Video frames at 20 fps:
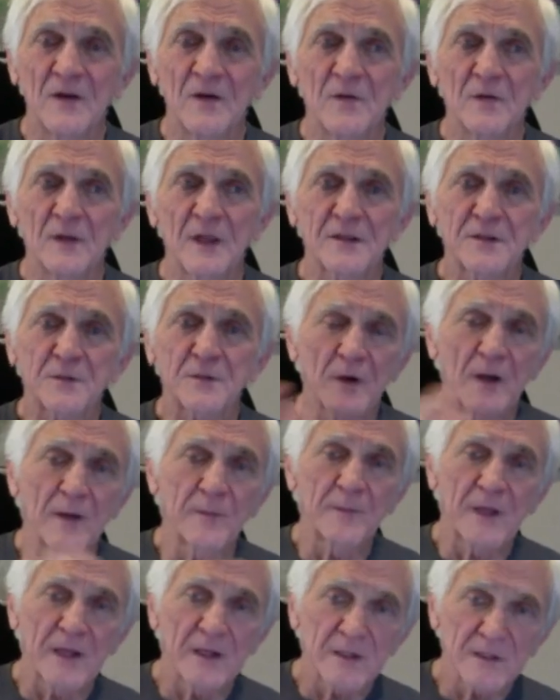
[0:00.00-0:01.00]
That's where
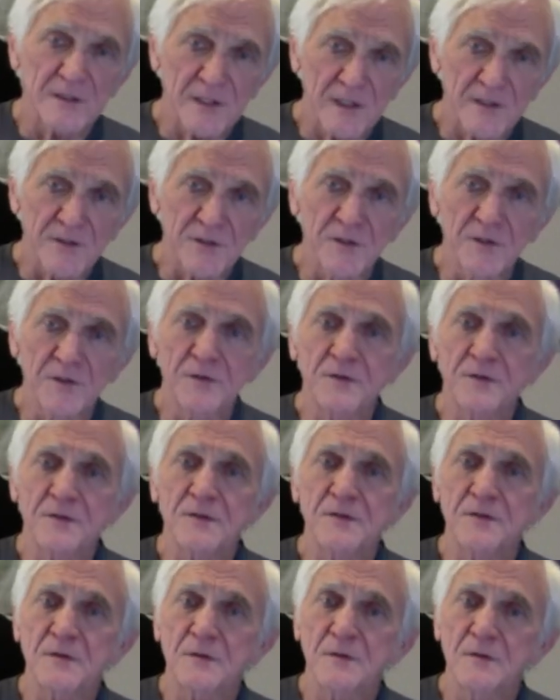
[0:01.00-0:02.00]
I'm at, is I
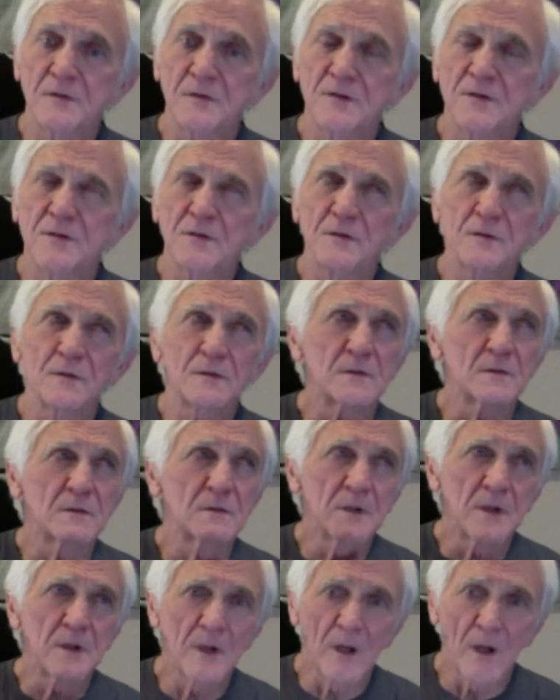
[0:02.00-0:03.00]
choose to
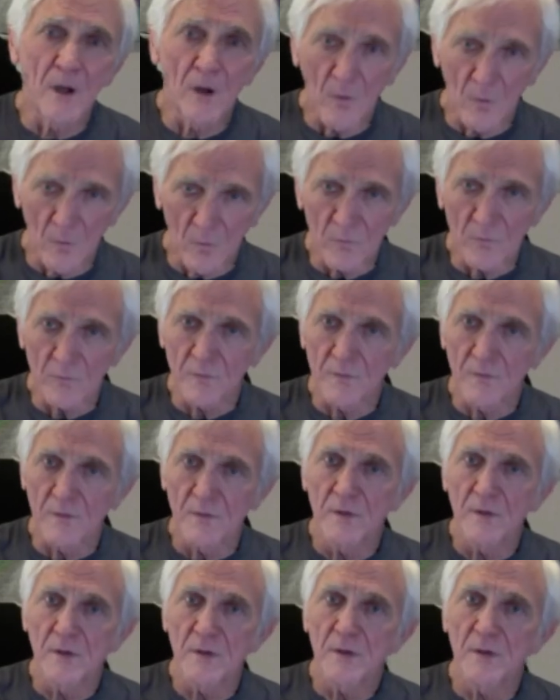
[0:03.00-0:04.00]
know
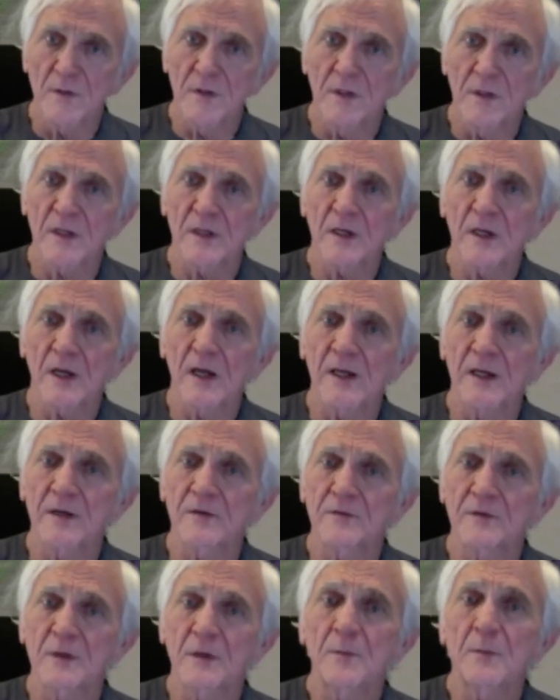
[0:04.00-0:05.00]
that I have
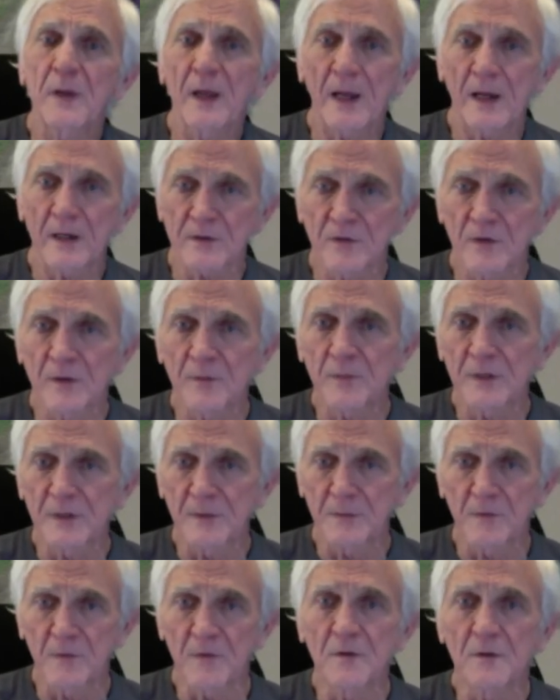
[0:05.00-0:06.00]
impact on
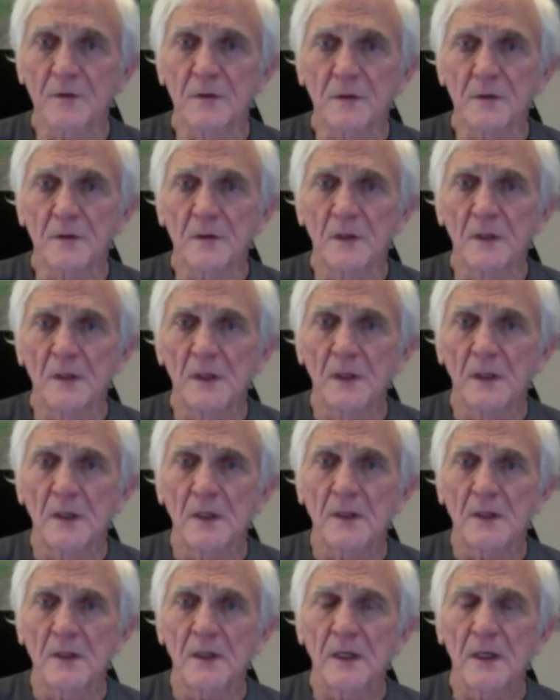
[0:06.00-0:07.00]
people.
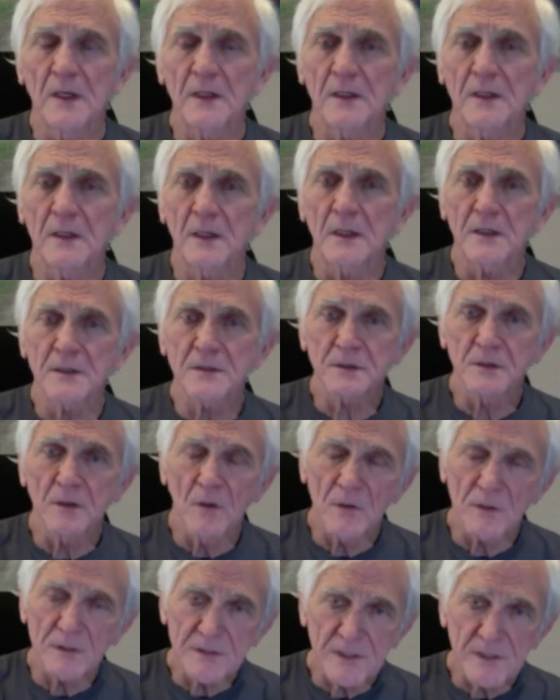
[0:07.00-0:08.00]
And as
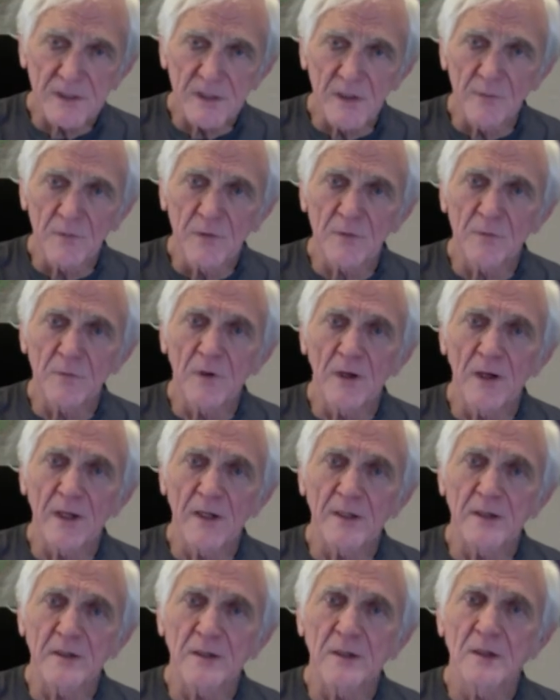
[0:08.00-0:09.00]
long as I keep in
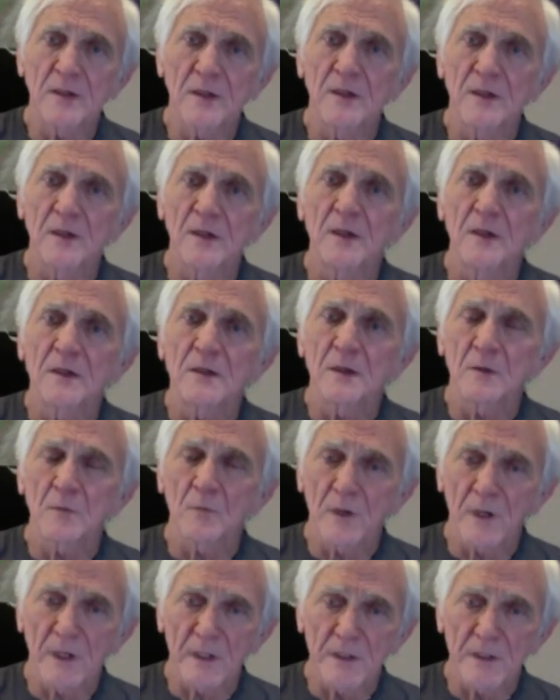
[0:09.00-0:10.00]
mind that
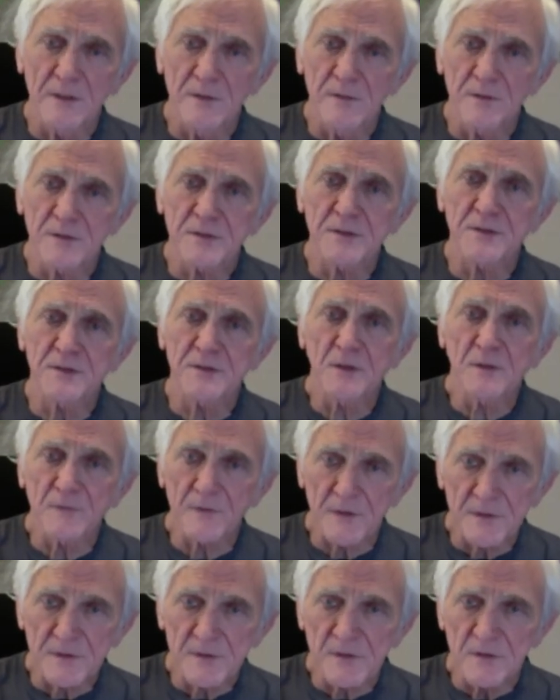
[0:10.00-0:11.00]
what I do is a
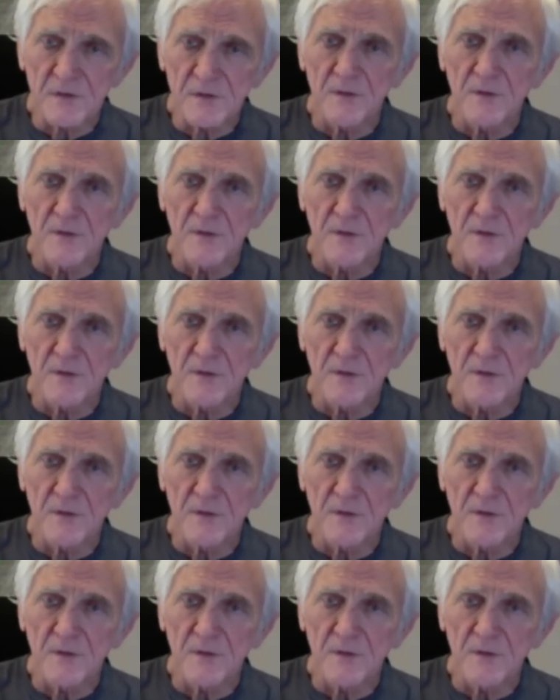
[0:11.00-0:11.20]
service,